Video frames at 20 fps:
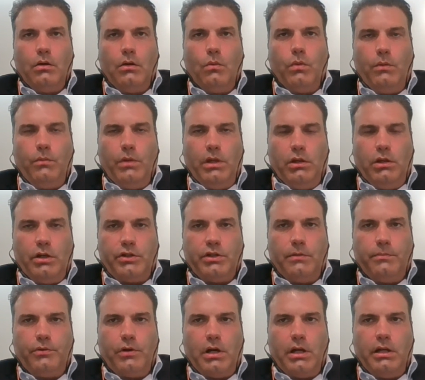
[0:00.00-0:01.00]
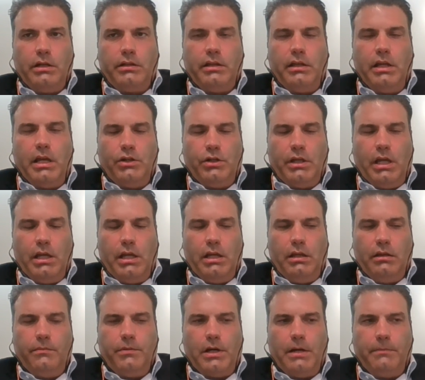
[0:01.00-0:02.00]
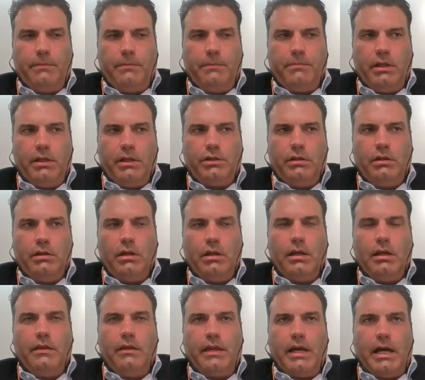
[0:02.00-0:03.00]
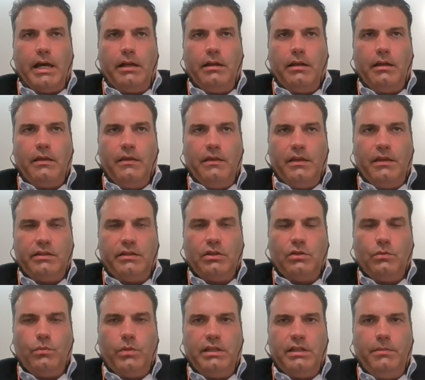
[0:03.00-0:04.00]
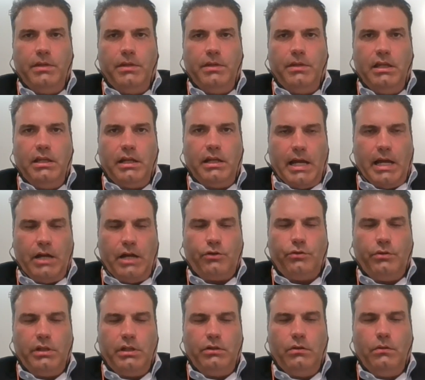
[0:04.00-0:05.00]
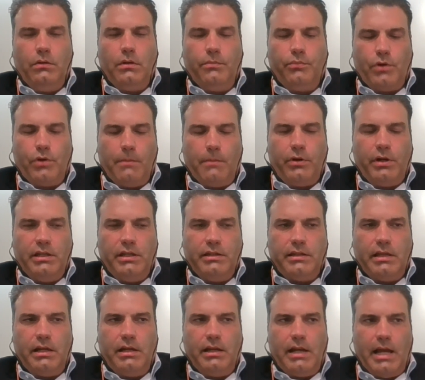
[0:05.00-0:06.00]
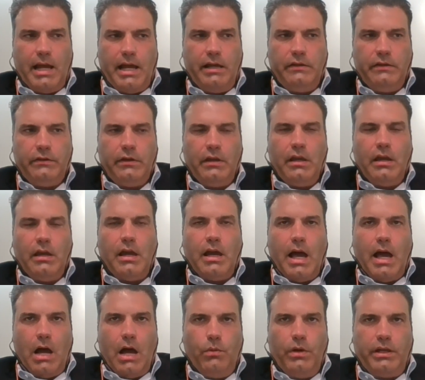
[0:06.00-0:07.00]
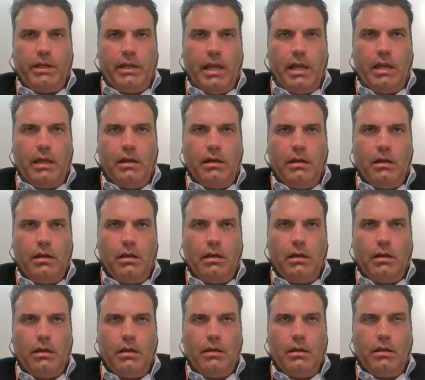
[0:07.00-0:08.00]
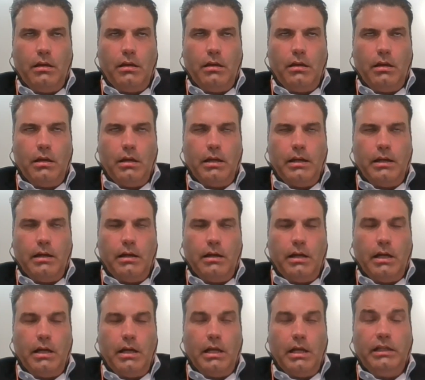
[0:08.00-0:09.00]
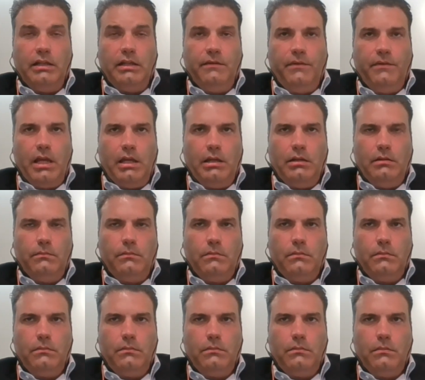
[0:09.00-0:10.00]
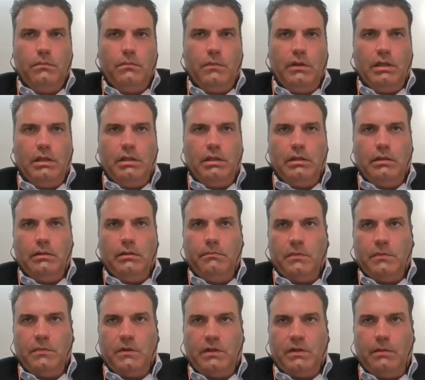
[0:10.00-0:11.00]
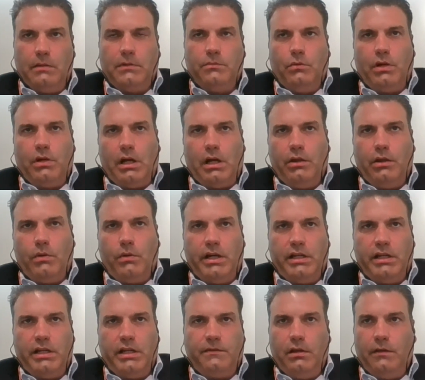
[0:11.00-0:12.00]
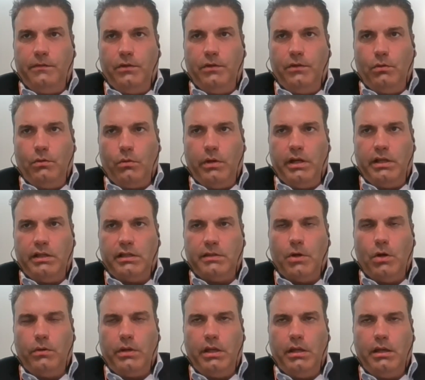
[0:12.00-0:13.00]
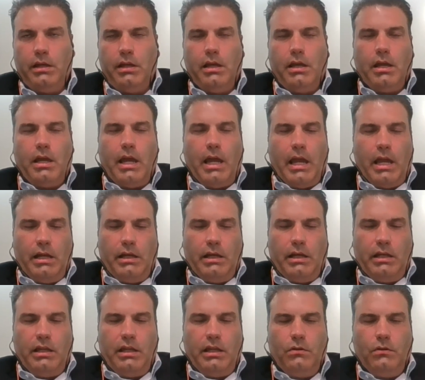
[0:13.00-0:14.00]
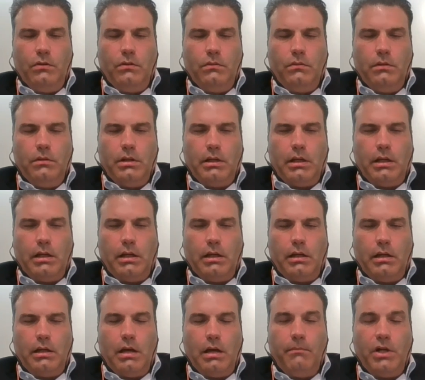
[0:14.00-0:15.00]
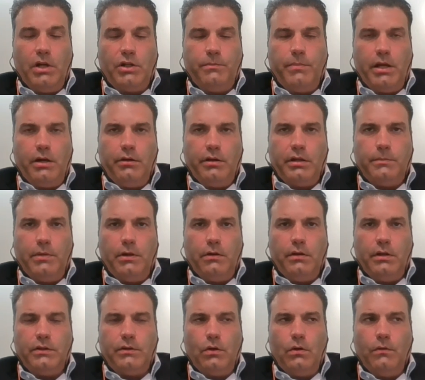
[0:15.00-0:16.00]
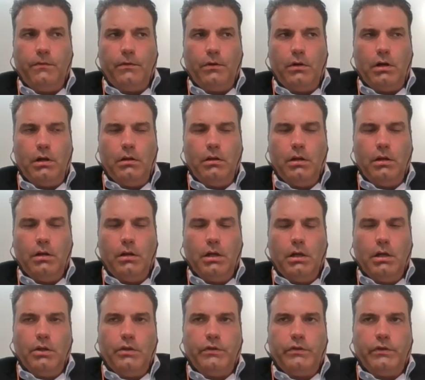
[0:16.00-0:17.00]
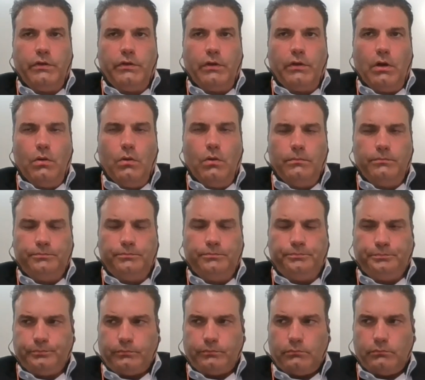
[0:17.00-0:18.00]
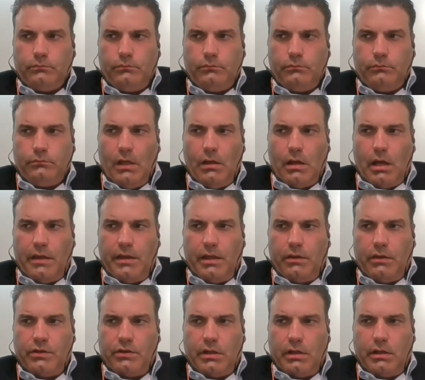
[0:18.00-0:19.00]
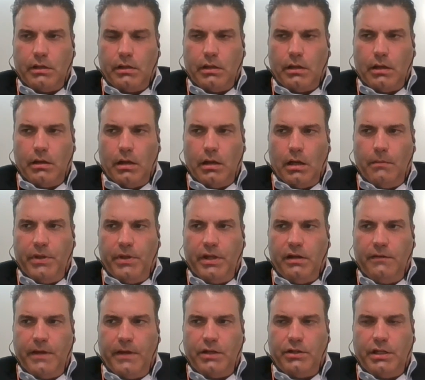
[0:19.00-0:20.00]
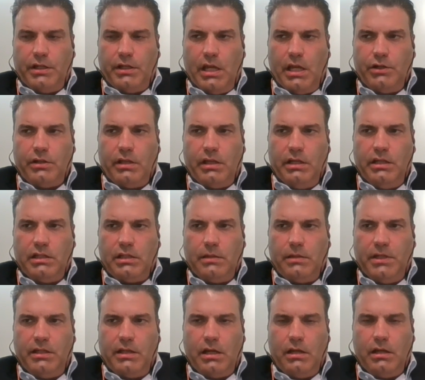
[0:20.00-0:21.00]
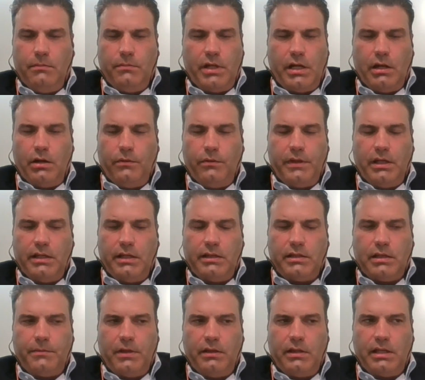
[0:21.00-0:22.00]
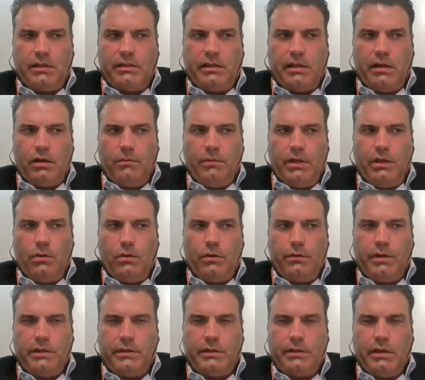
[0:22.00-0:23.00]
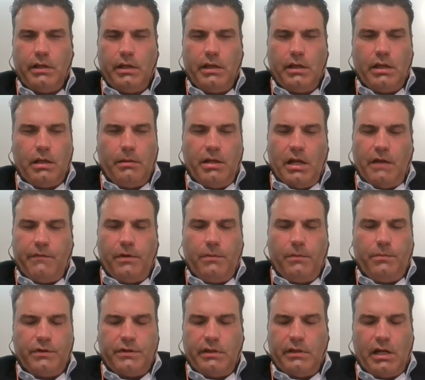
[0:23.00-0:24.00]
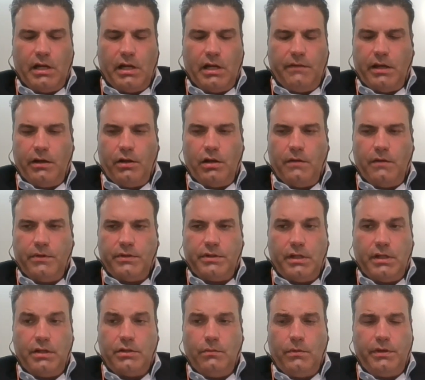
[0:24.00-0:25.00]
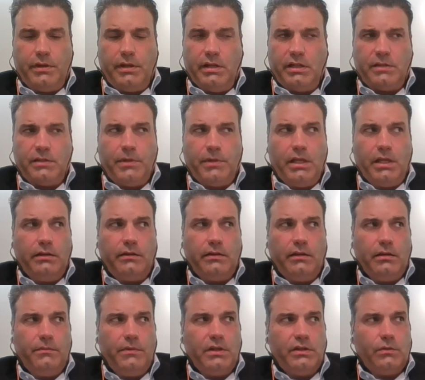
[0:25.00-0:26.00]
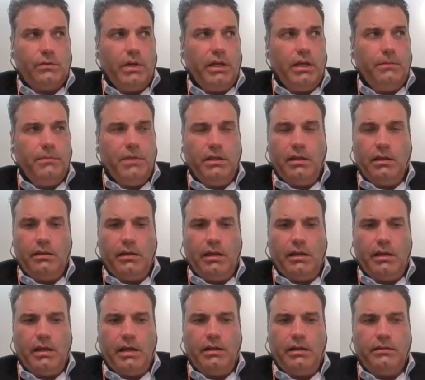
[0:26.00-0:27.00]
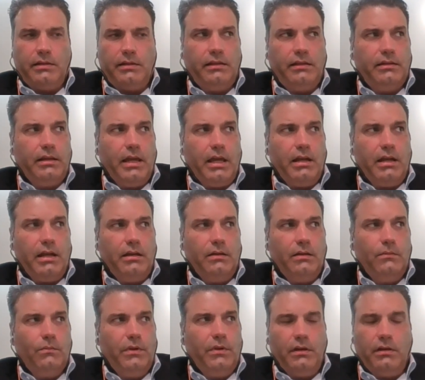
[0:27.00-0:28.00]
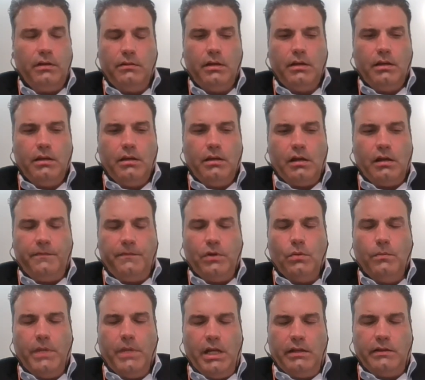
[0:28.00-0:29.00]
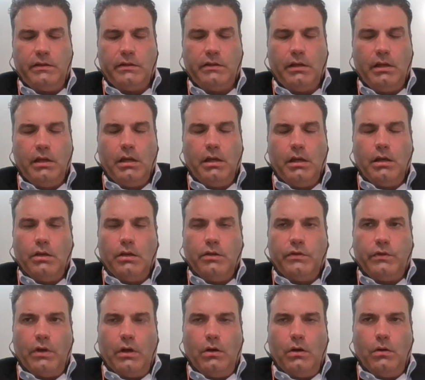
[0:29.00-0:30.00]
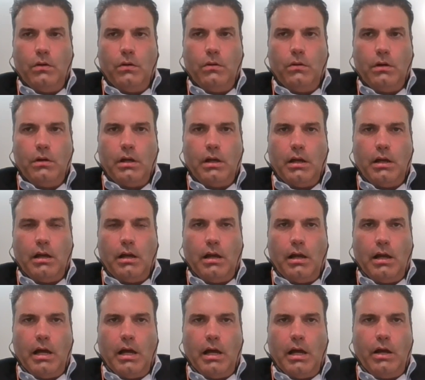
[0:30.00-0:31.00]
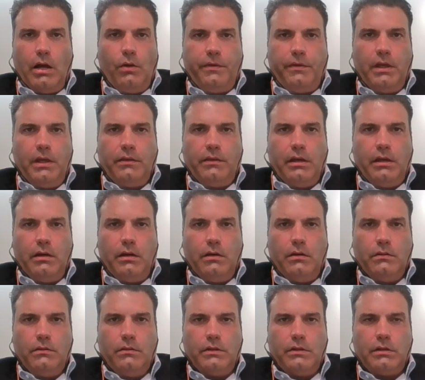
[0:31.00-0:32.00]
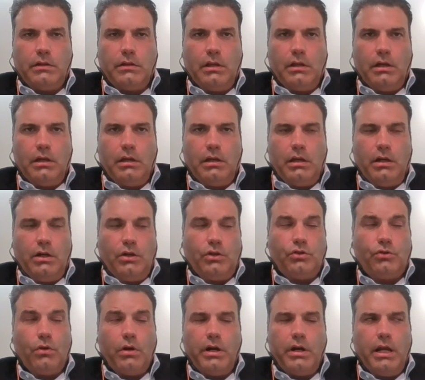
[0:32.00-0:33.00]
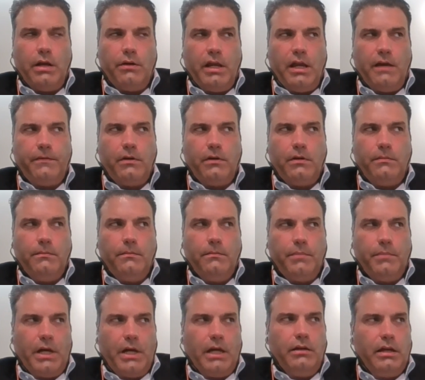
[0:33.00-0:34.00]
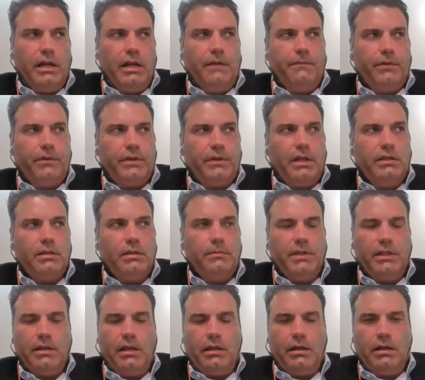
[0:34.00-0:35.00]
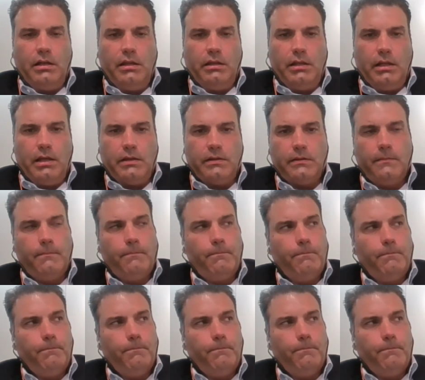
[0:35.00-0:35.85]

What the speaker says: when we launch the product and educating the population that this is what CBD can actually do, the properties that it has, how it can alleviate the symptoms you would otherwise feel if you were quitting smoking, and you a much better experience overall. So I think there's a bit of education that needs to be done, but I don't think it's something that's terribly onerous. I mean, every person that I've had a conversation with and explain it to them this way, I mean, they kind of tend to get it within a few minutes. So I don't think there's an extraordinary effort, but an effort that needs to be taken nonetheless.